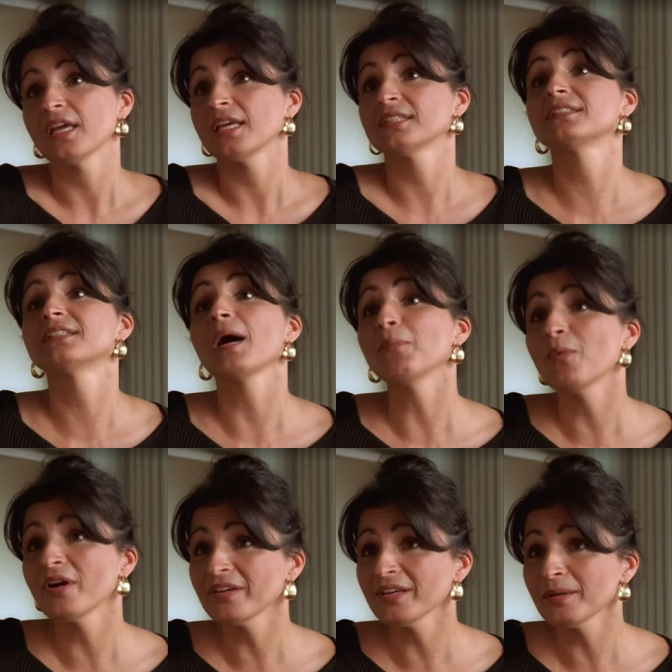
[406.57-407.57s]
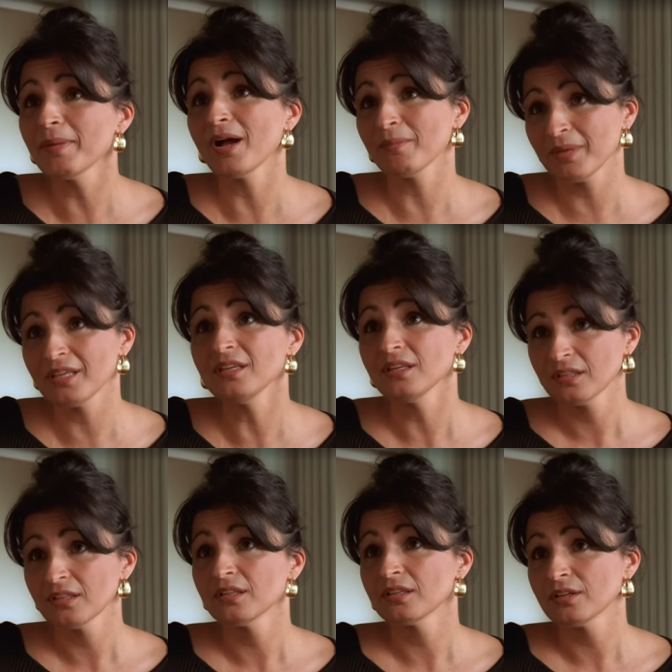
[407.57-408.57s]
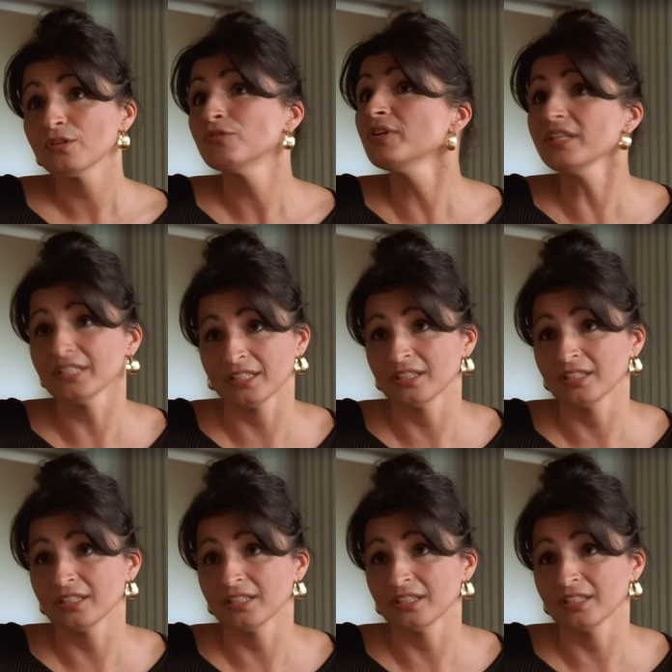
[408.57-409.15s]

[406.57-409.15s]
stop worrying about me. Really."